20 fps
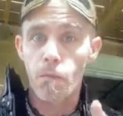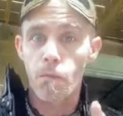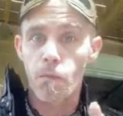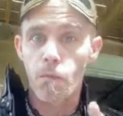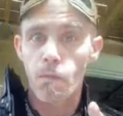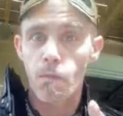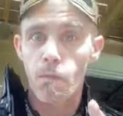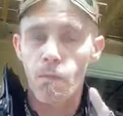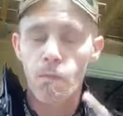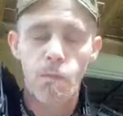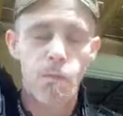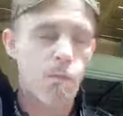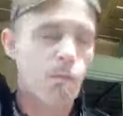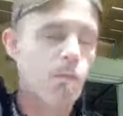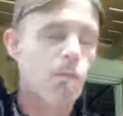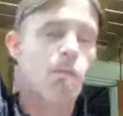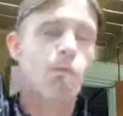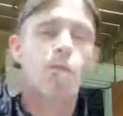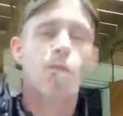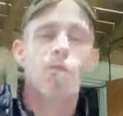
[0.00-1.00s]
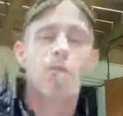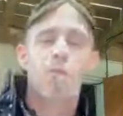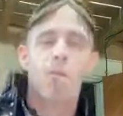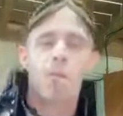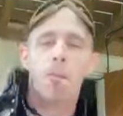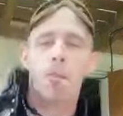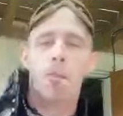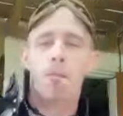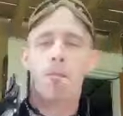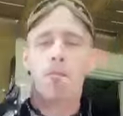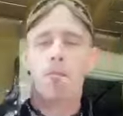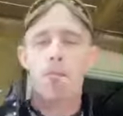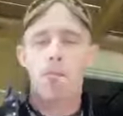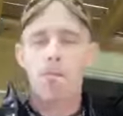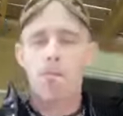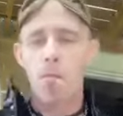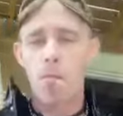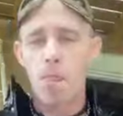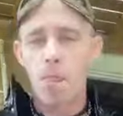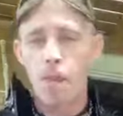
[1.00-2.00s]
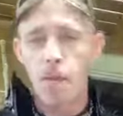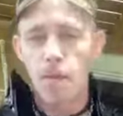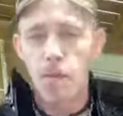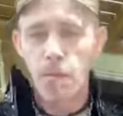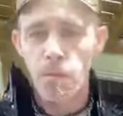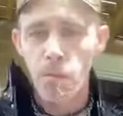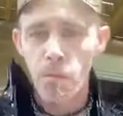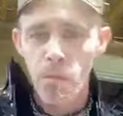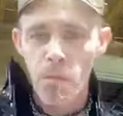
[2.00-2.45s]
No one is speaking in this clip.